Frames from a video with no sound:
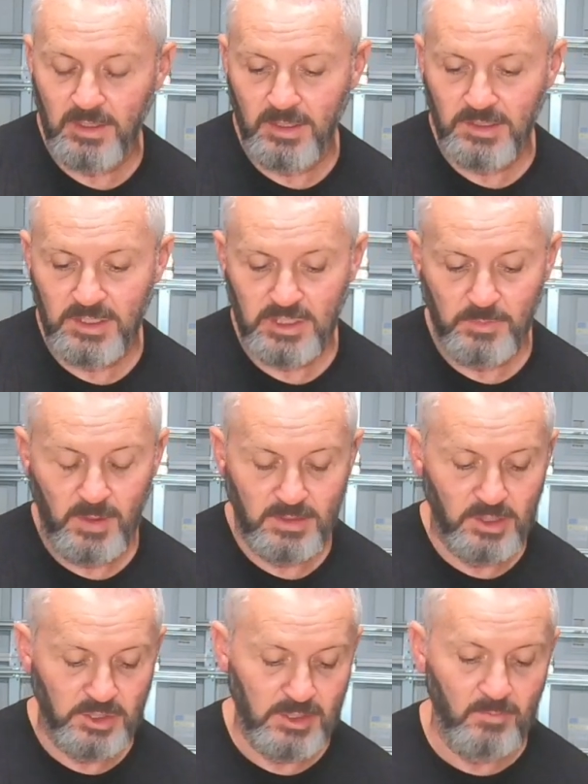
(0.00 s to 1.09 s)
I think it's
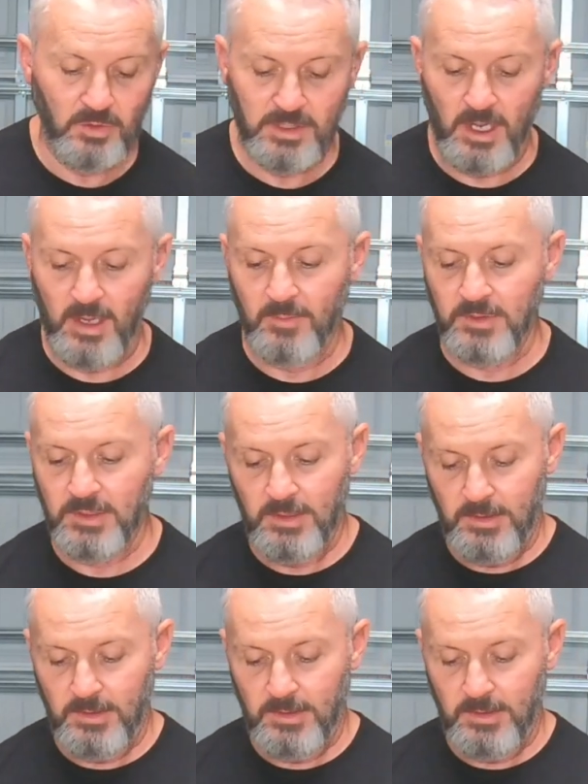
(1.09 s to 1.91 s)
inspected several times.